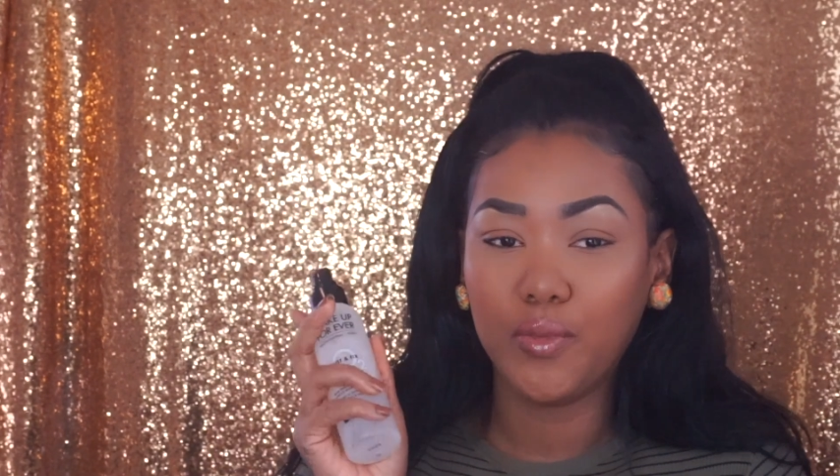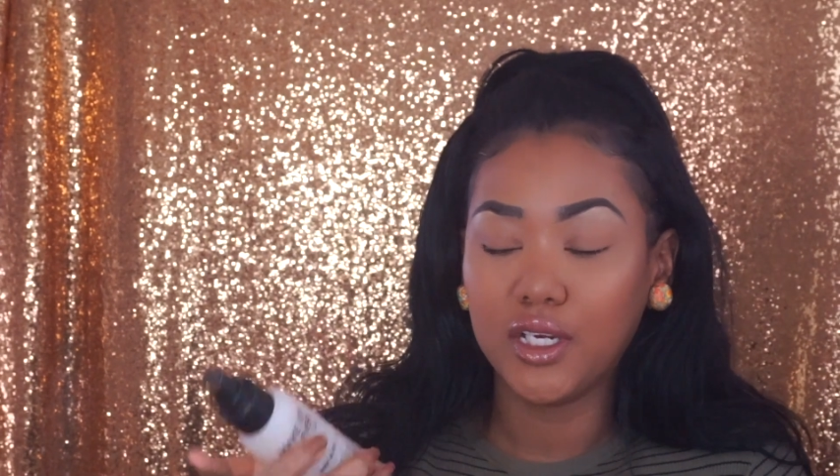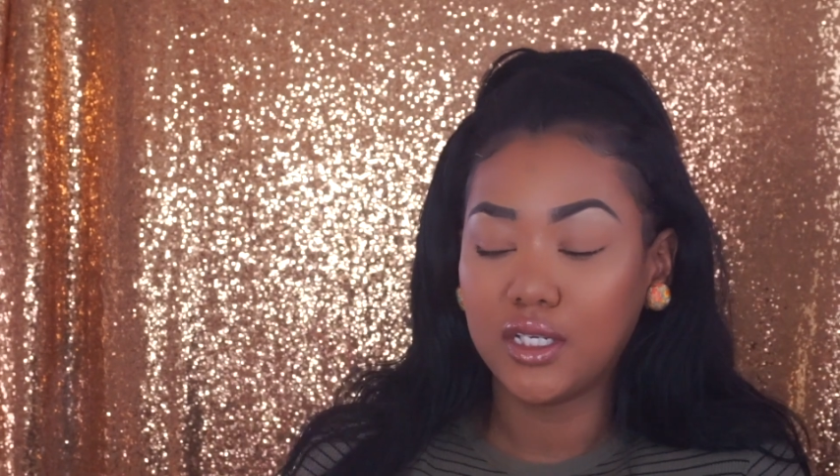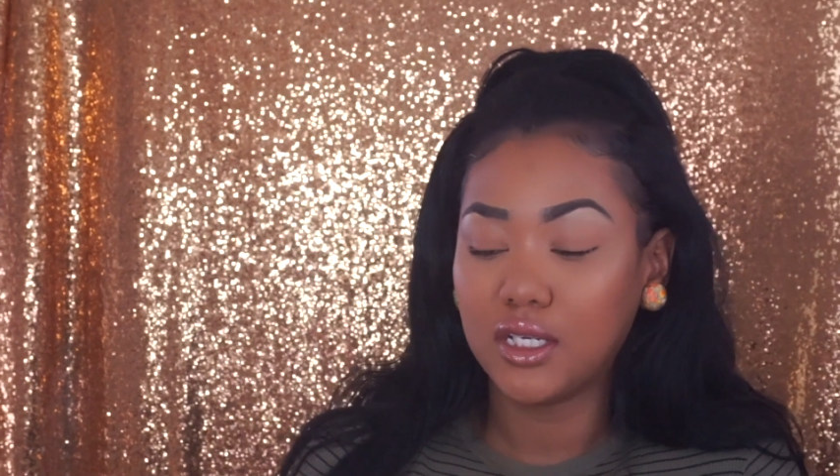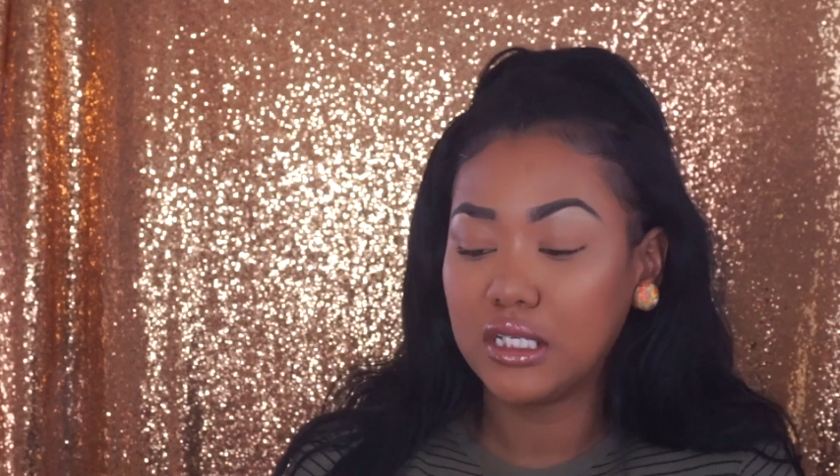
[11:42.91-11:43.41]

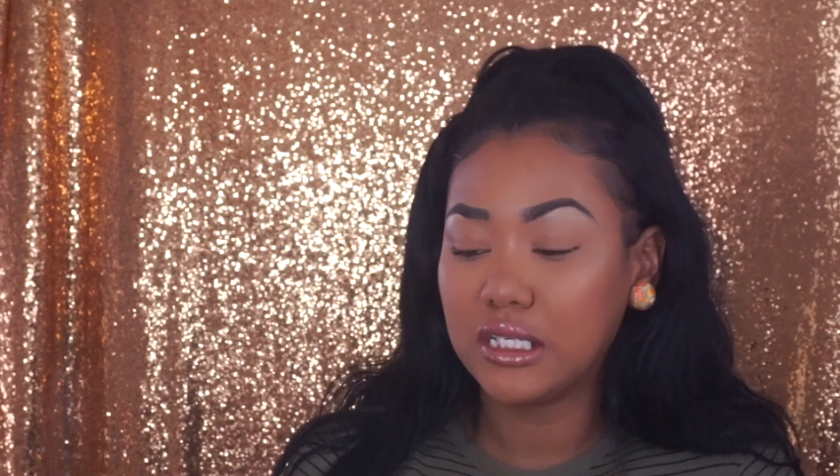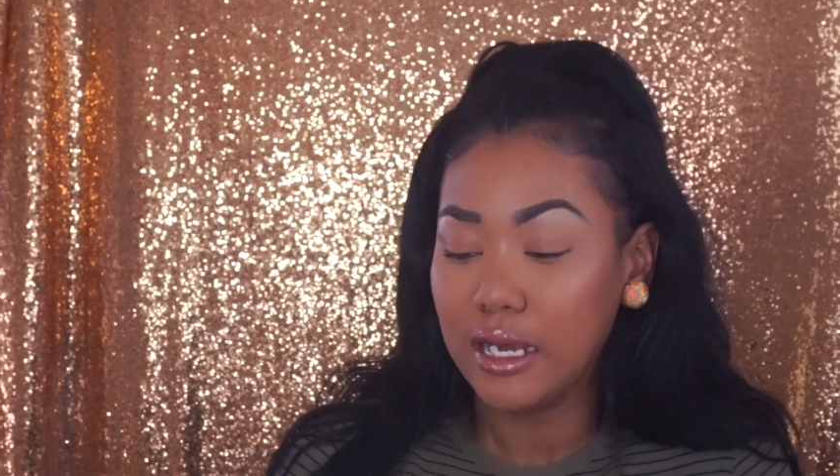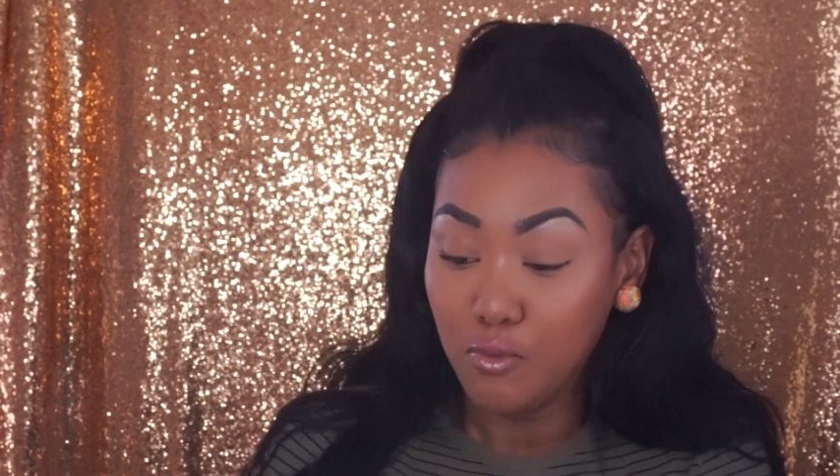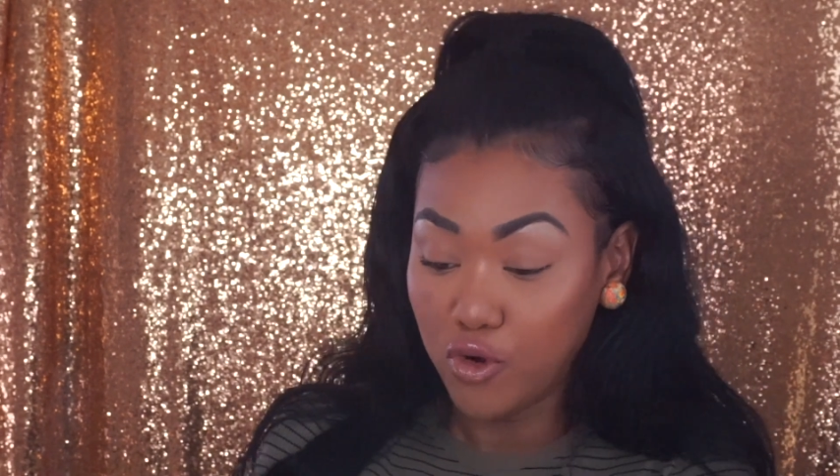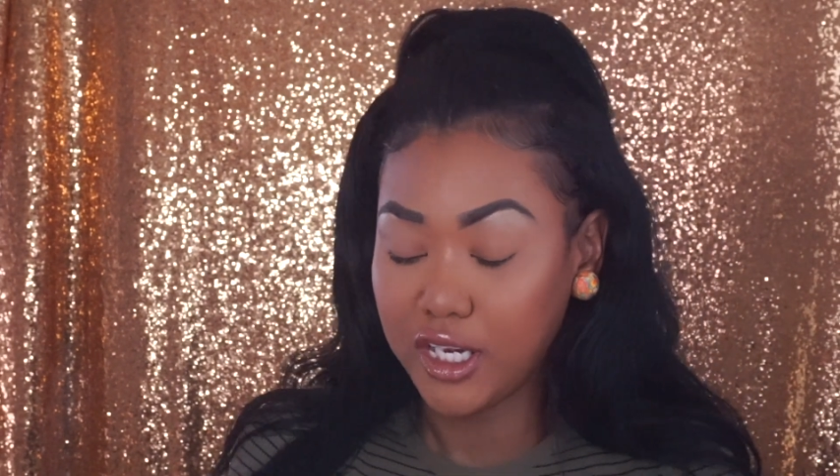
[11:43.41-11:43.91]
but this
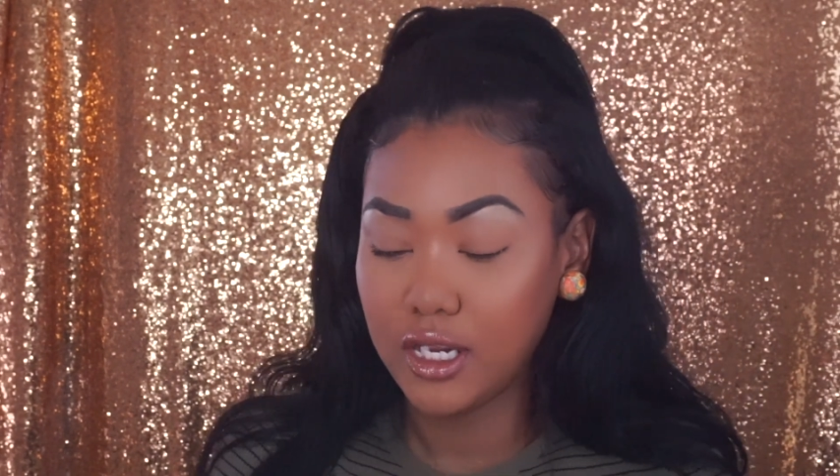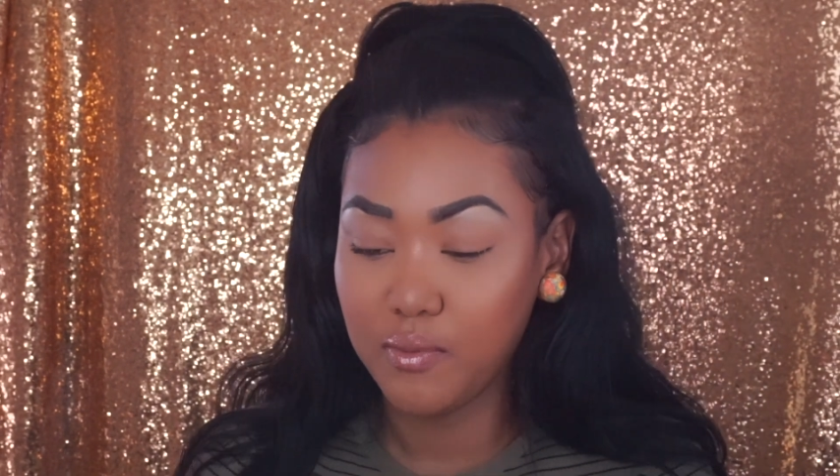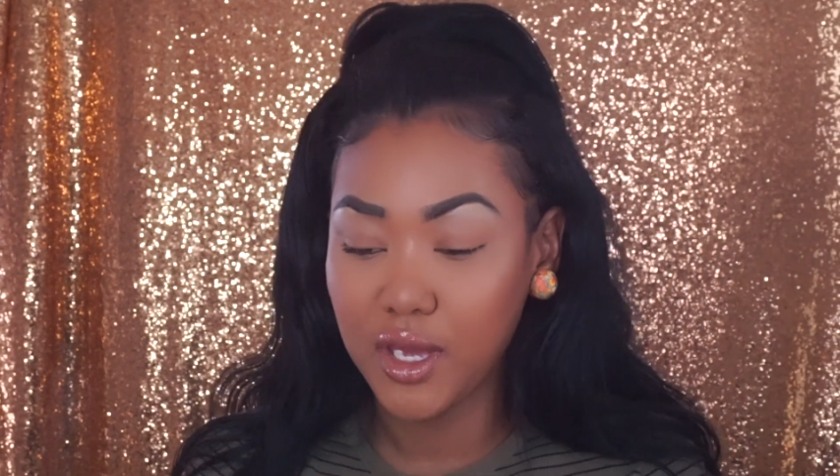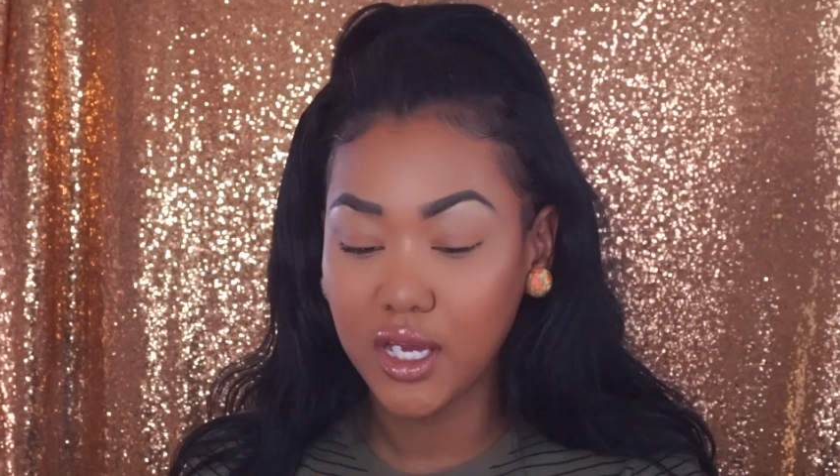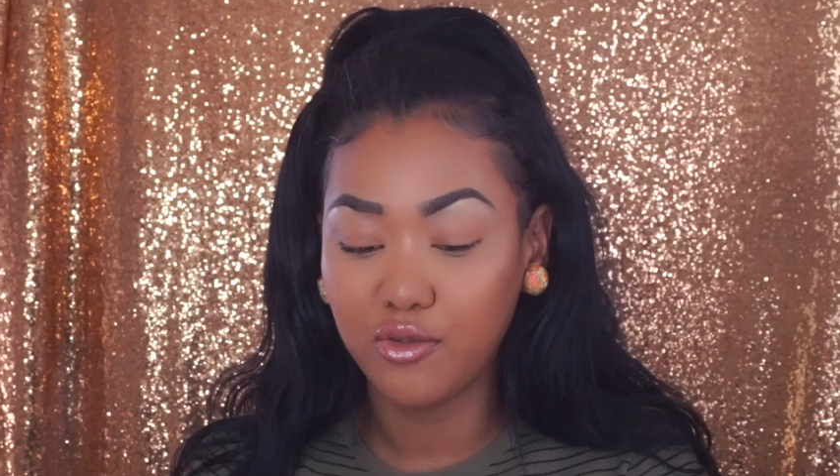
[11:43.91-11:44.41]
time with
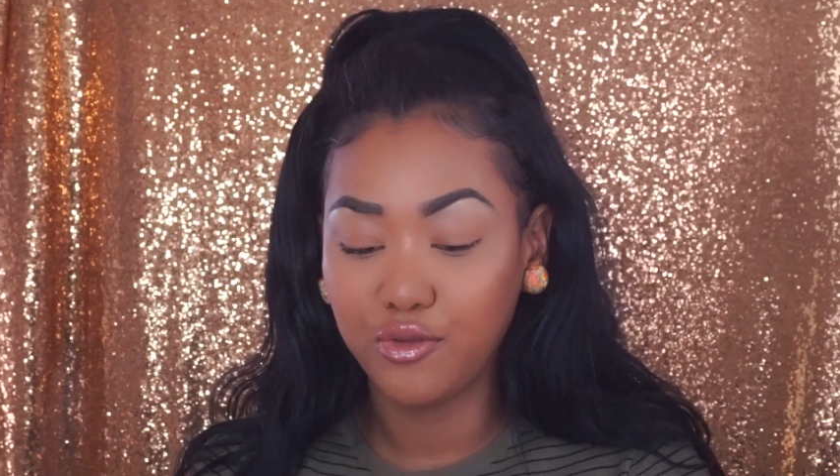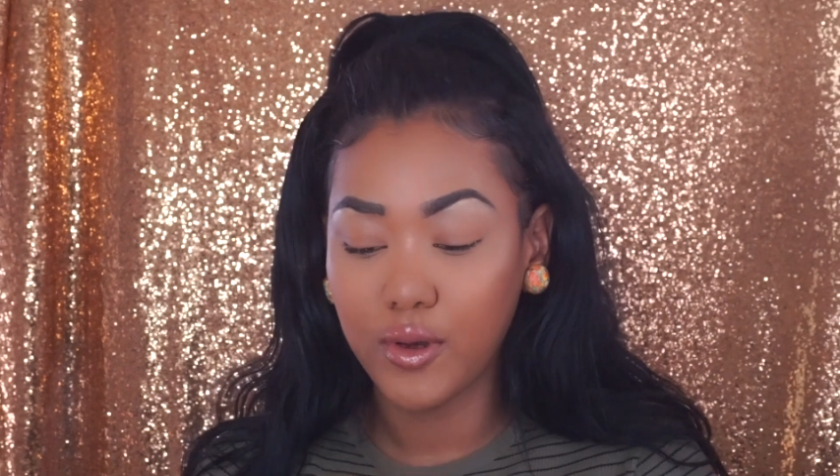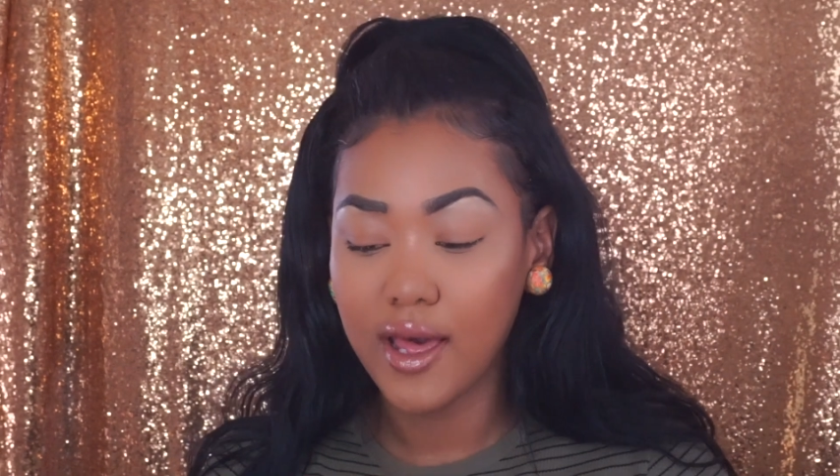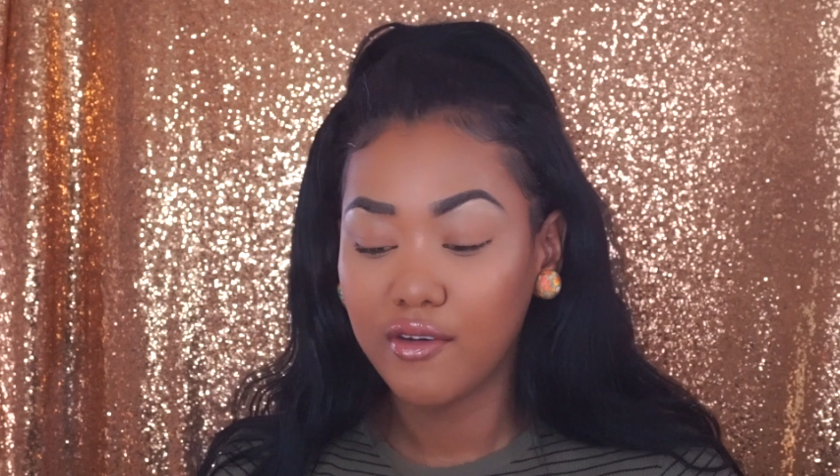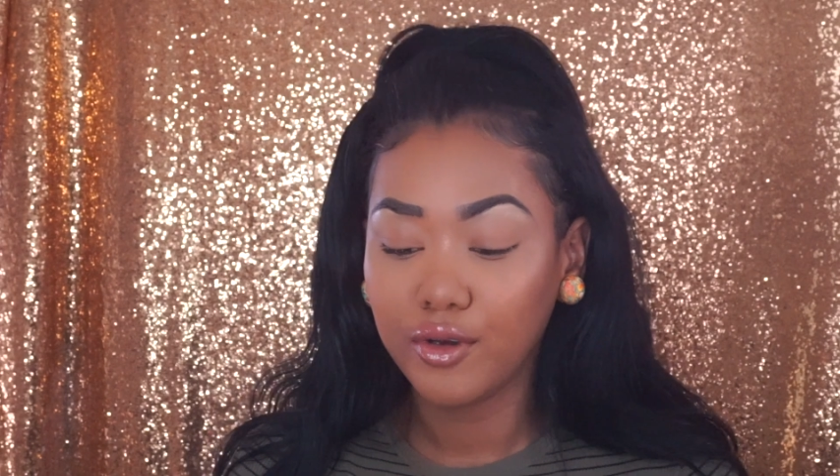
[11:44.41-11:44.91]
the Makeup
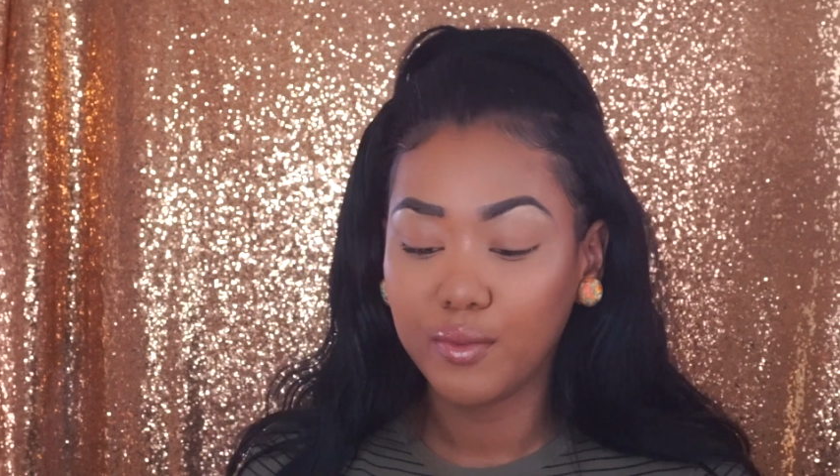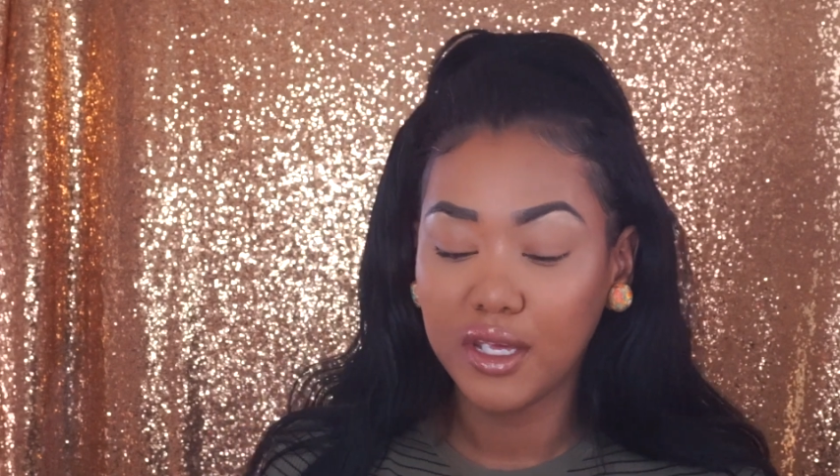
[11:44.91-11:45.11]
Forever